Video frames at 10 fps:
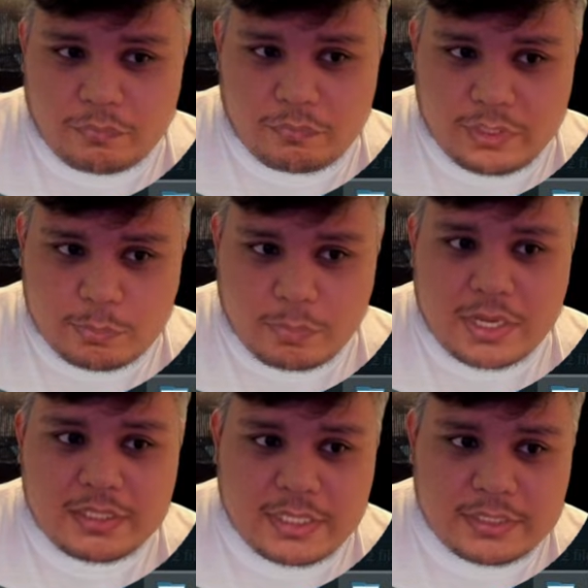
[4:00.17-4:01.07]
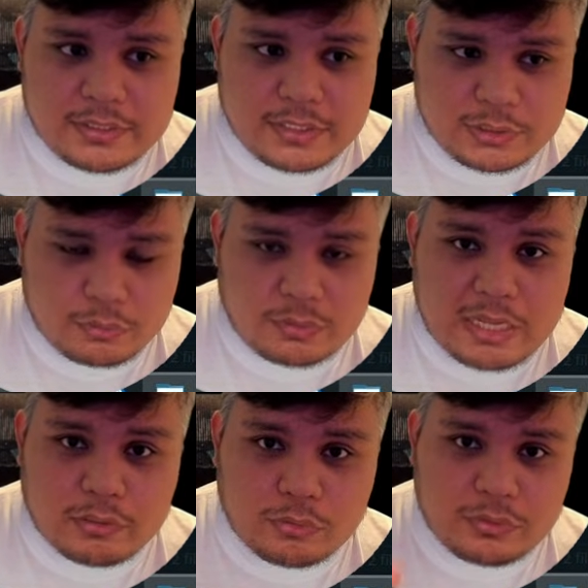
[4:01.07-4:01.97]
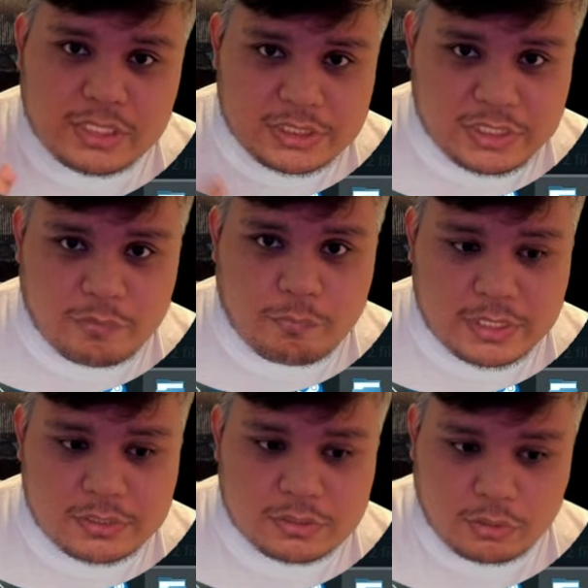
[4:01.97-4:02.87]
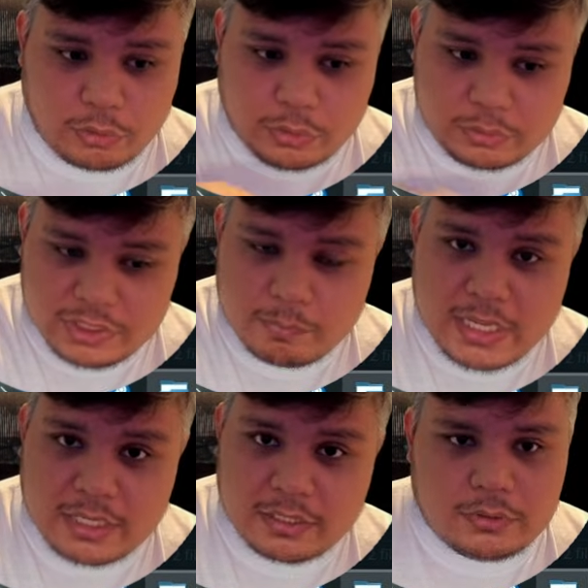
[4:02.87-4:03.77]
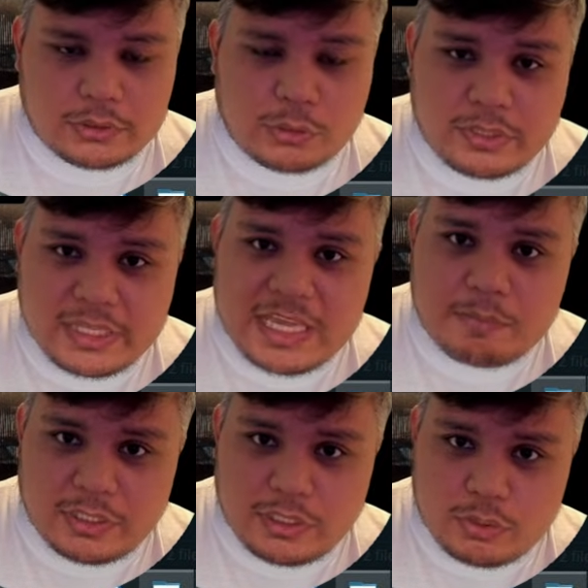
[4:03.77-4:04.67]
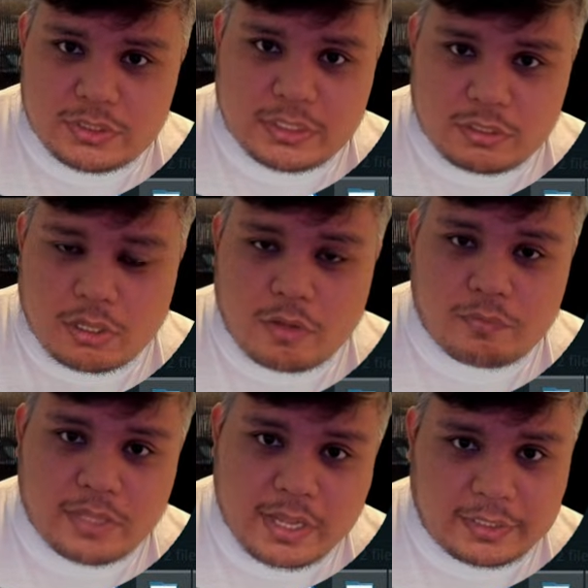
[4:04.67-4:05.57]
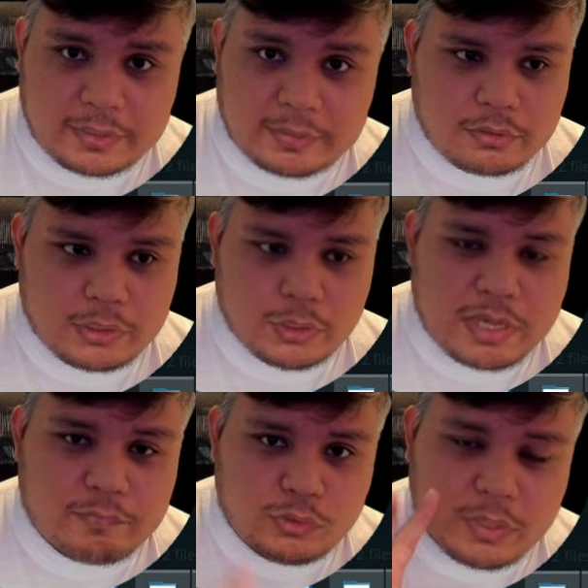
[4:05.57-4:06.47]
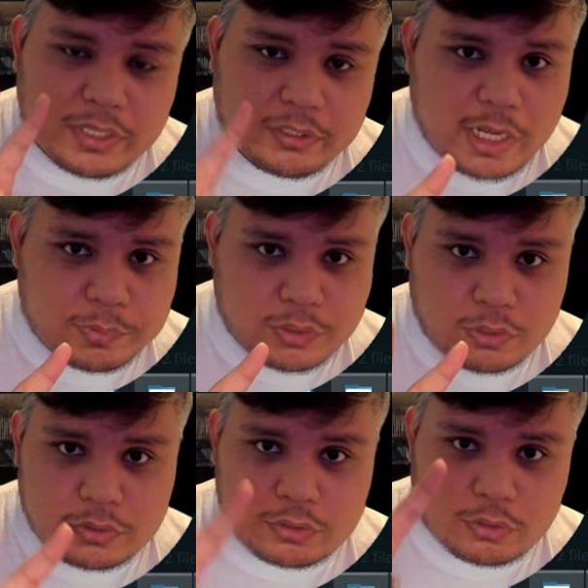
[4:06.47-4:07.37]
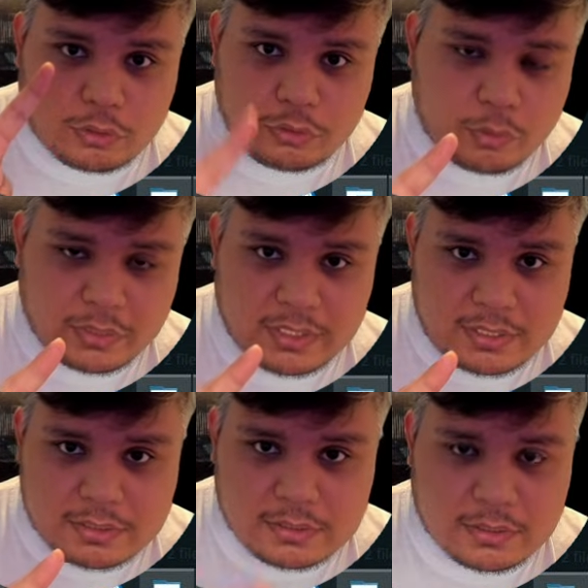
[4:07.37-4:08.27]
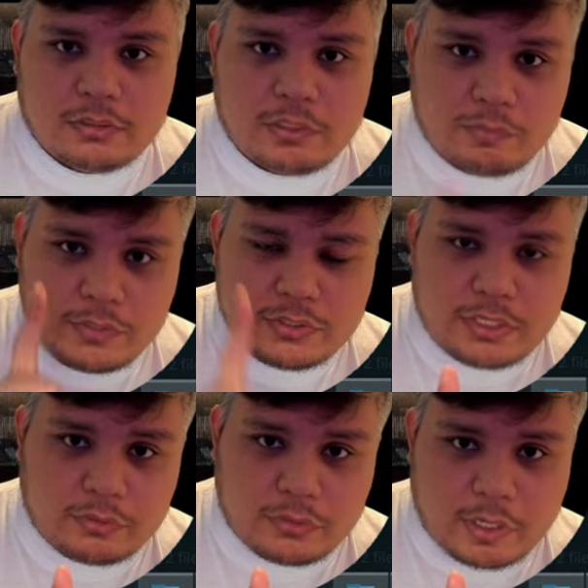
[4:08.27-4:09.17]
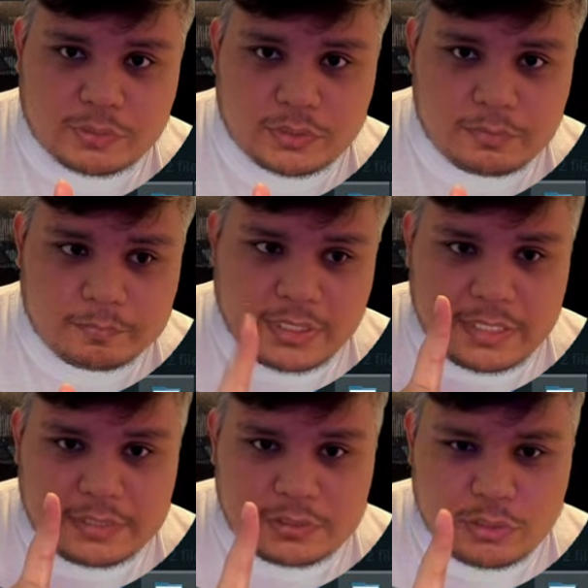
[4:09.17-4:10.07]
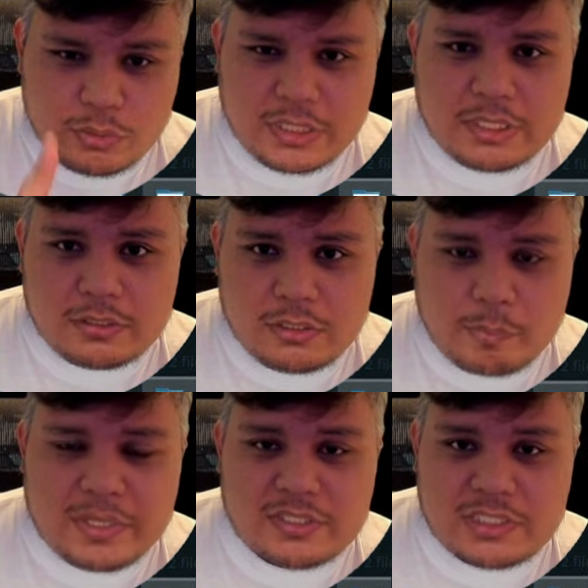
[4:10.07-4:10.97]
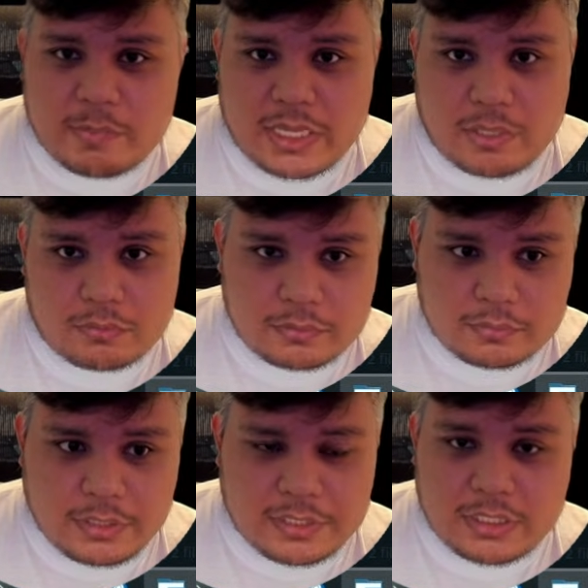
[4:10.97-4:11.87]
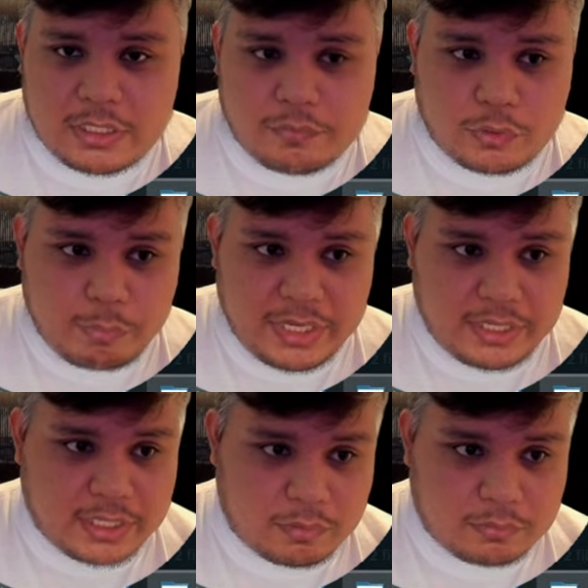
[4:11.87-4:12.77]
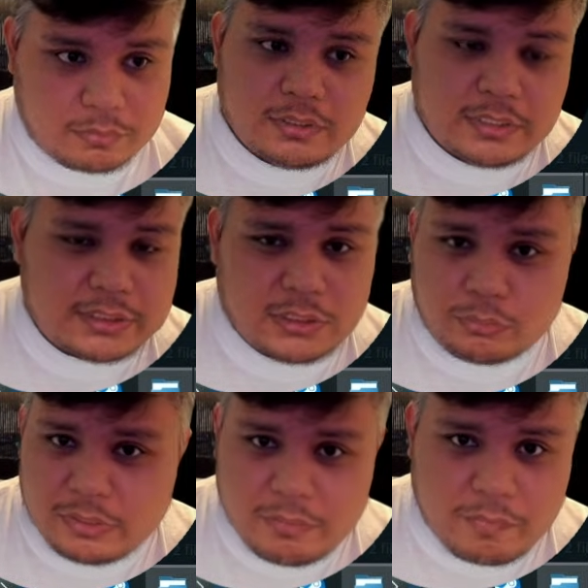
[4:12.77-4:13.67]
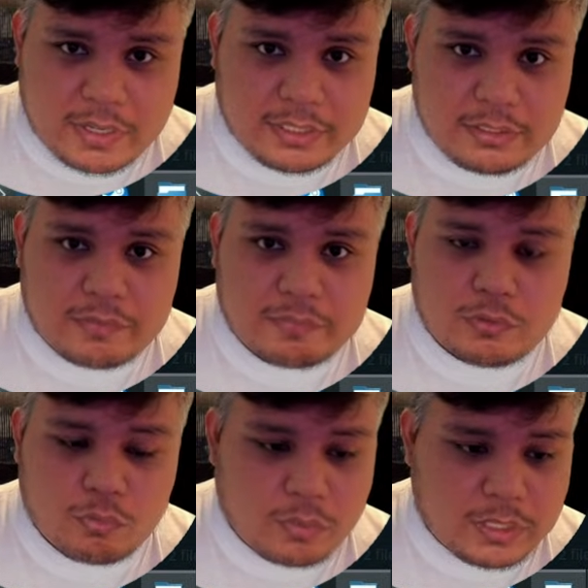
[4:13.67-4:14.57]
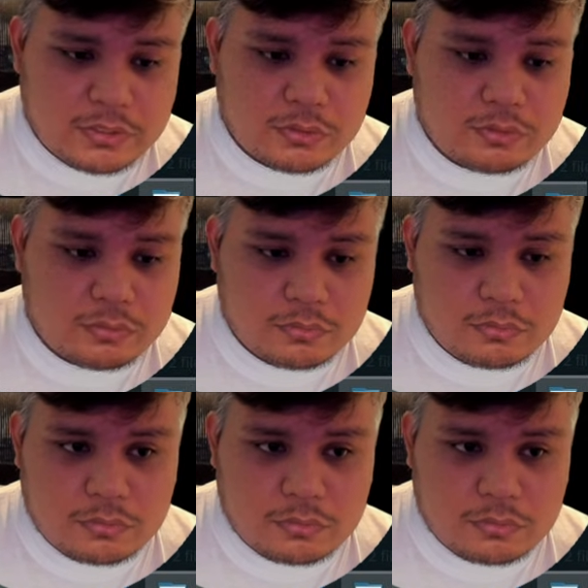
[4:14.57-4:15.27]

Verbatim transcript: of this process is to download the achievements on your Steam Deck so the game can use it offline. You have two other options on doing this. The first other option is using a dummy Steam account instead of your main account. That's totally fine if you want to